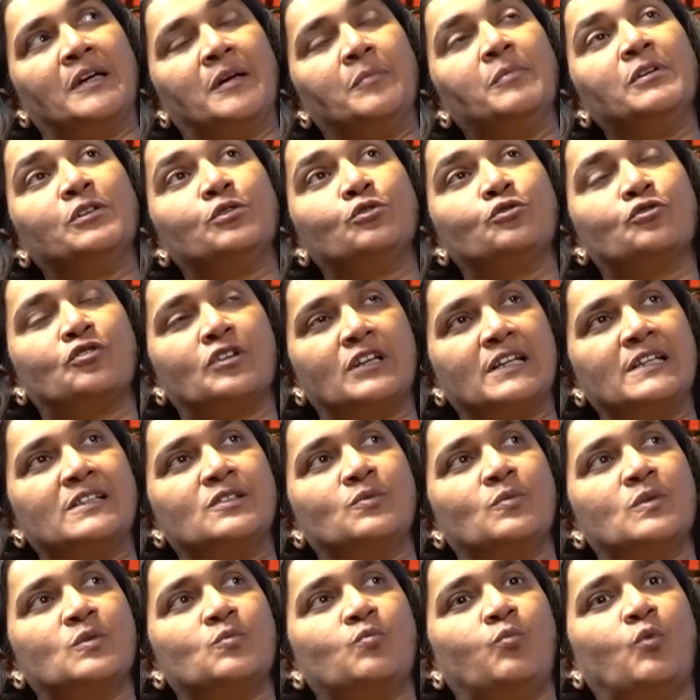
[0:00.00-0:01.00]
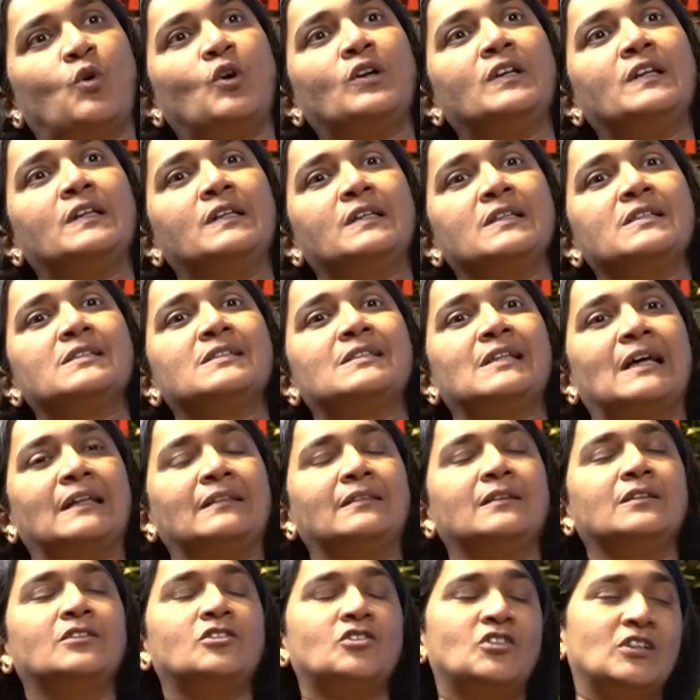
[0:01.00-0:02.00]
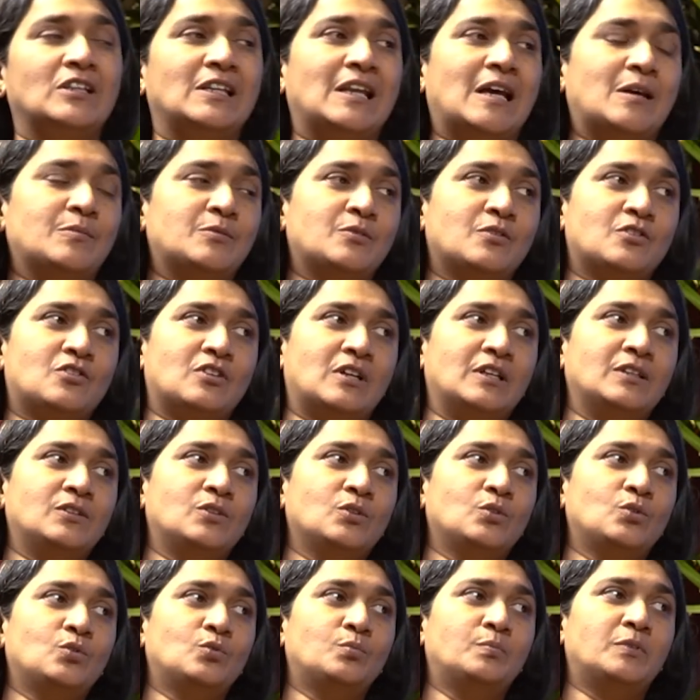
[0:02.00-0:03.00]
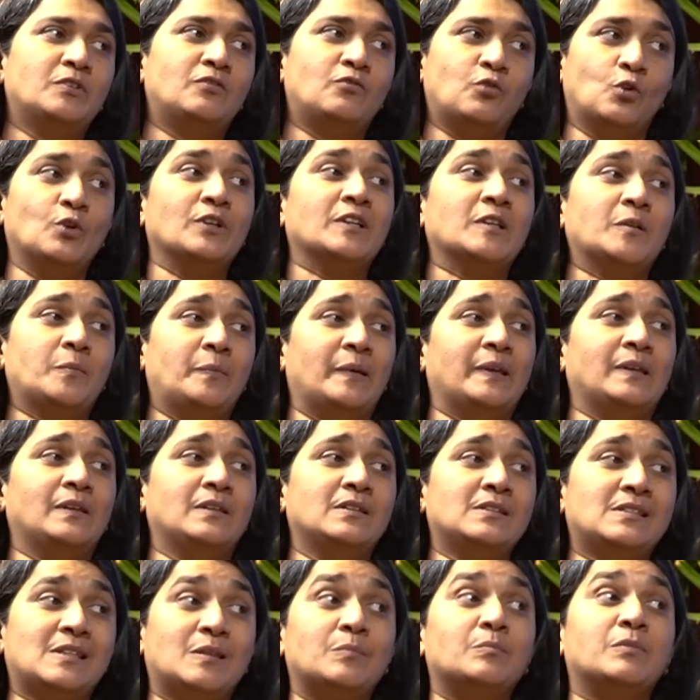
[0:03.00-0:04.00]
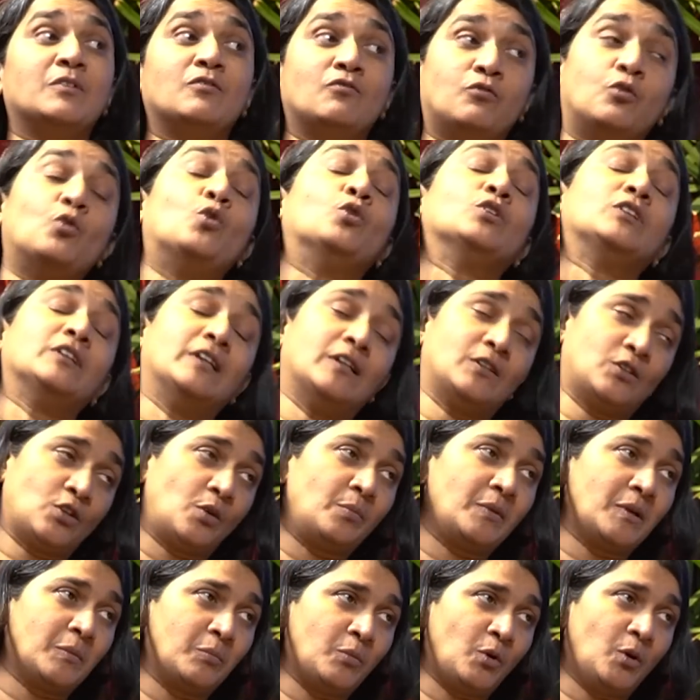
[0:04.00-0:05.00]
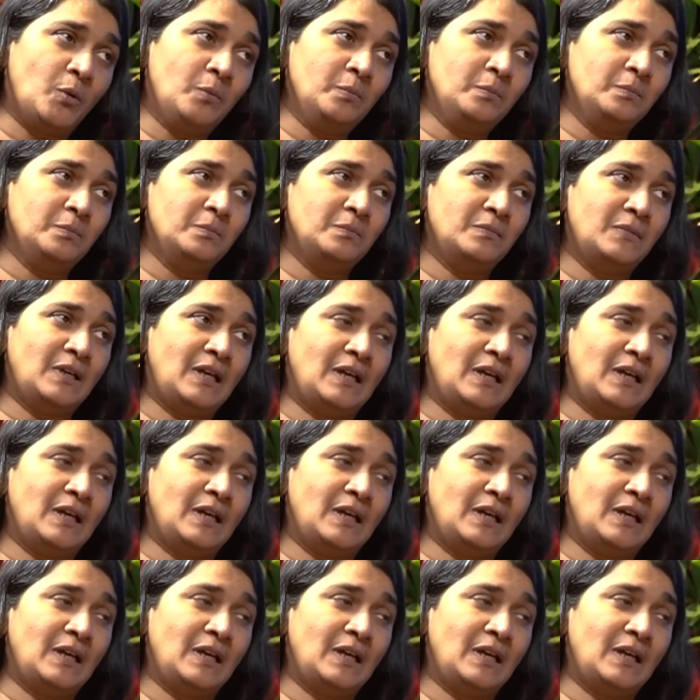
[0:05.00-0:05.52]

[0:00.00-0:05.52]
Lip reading: able to trace was what it is that the 3 labs were trying to do before independence and before the atomic bomb,